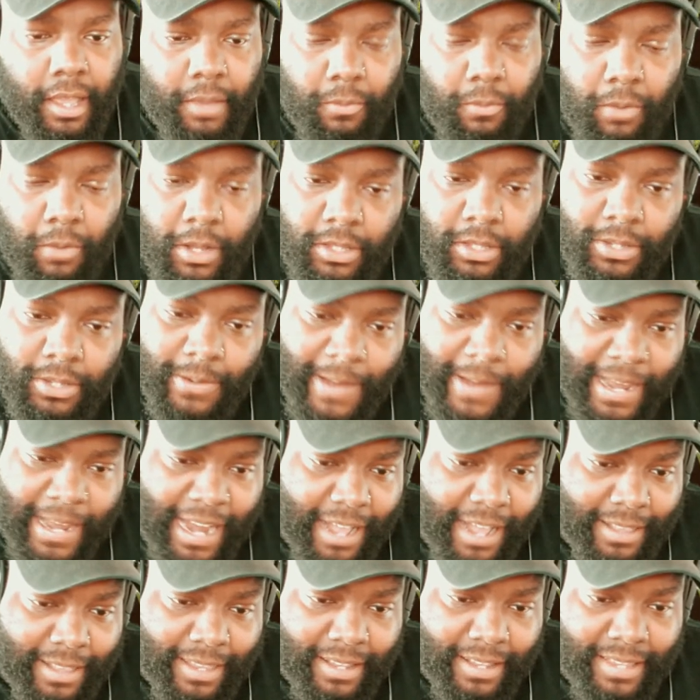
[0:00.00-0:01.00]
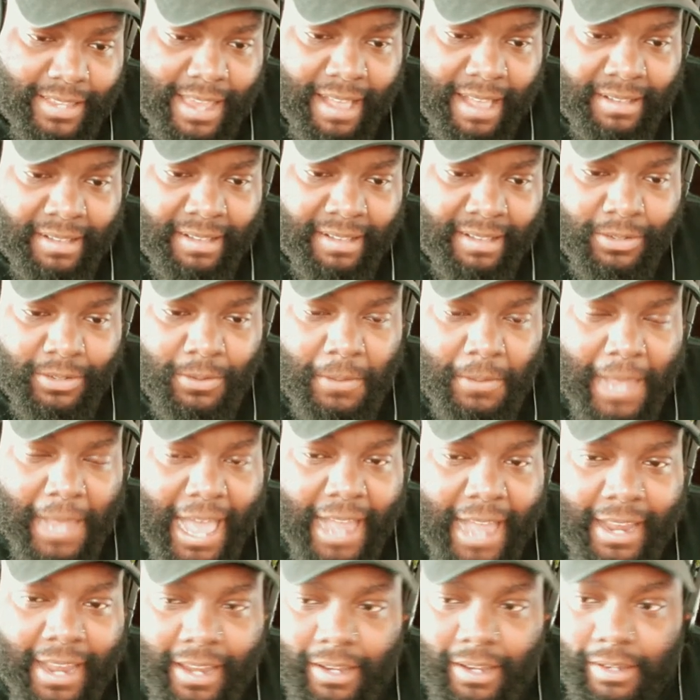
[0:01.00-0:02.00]
Once you get out that taxi, you
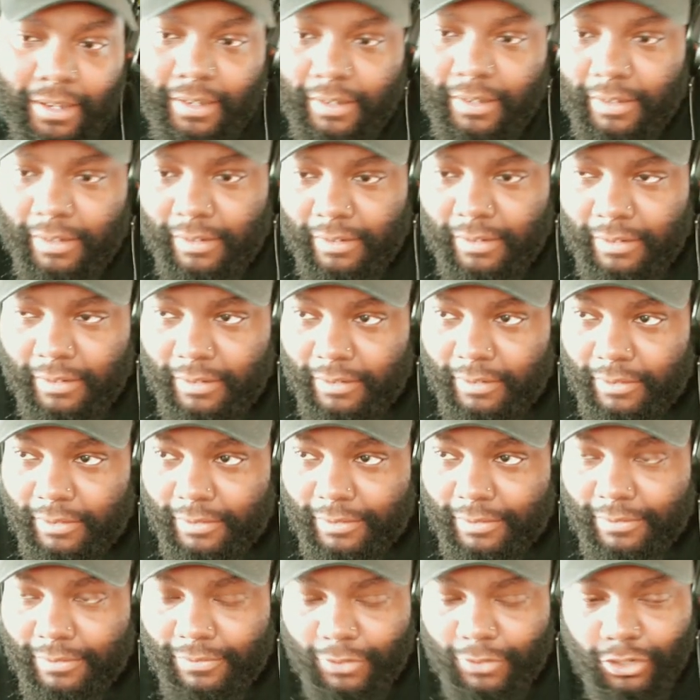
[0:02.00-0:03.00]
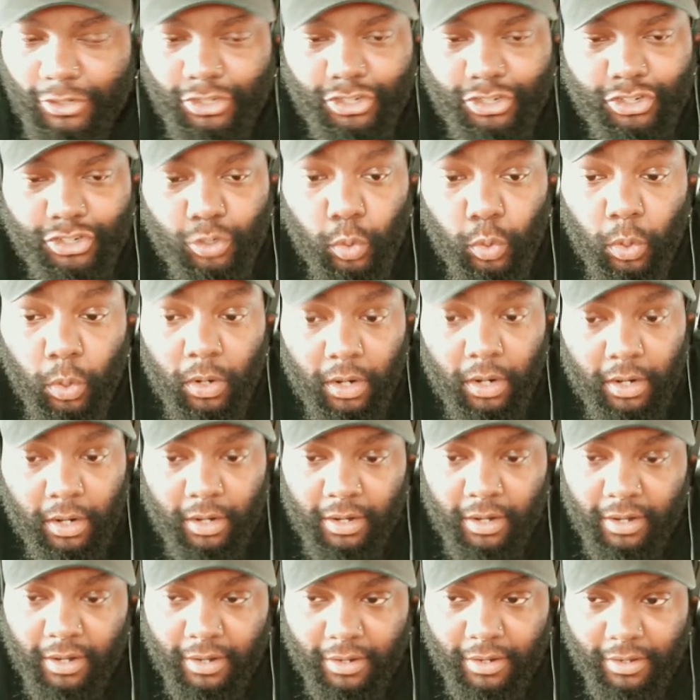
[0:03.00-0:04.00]
lacking, for sure.
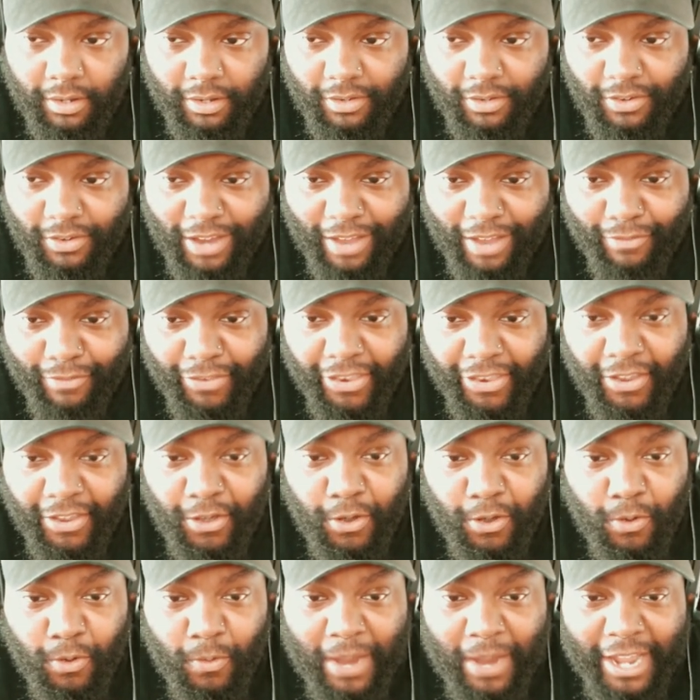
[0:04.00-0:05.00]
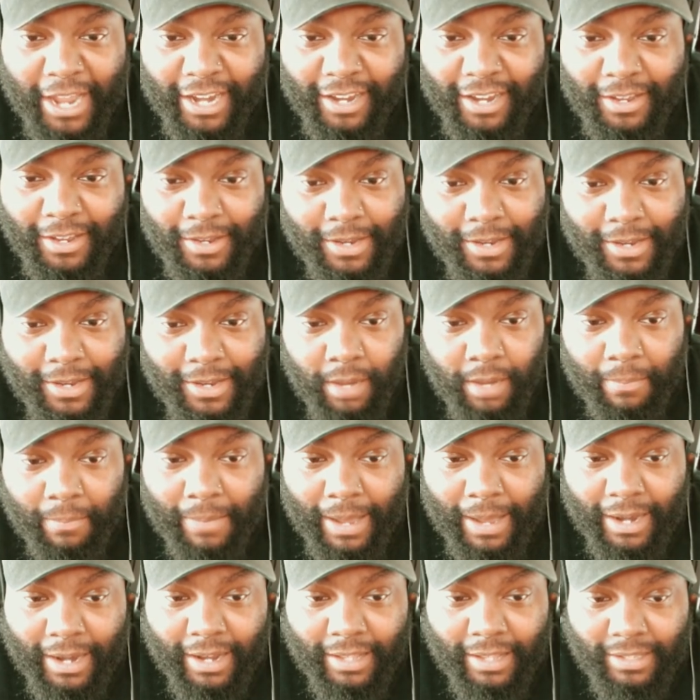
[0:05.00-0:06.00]
You have no way to get up
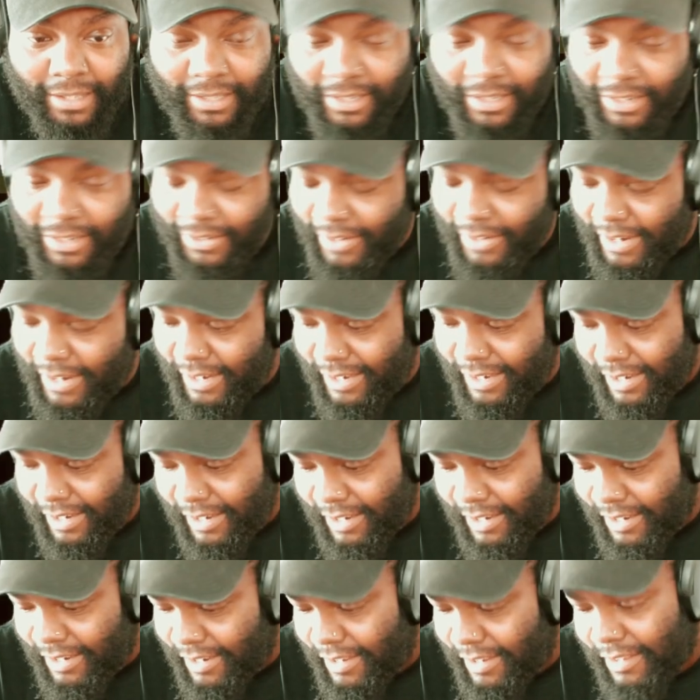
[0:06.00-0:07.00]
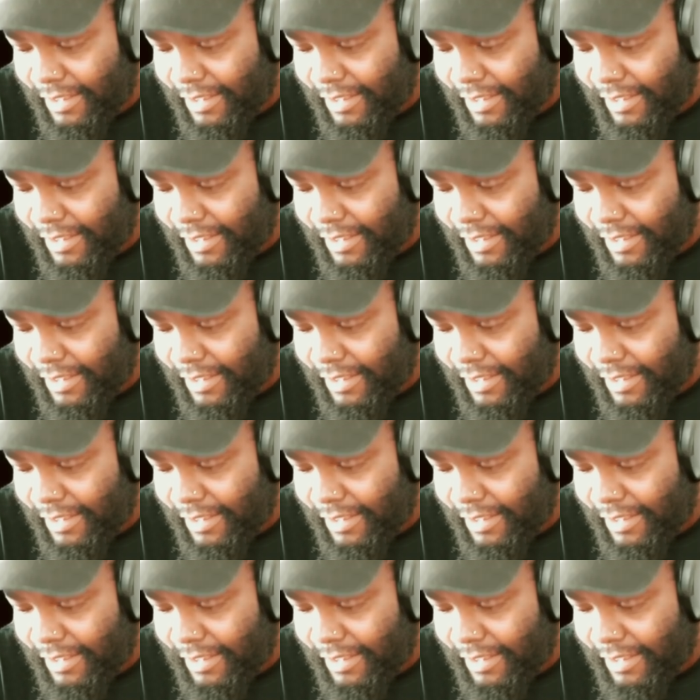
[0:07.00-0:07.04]
out of that situation.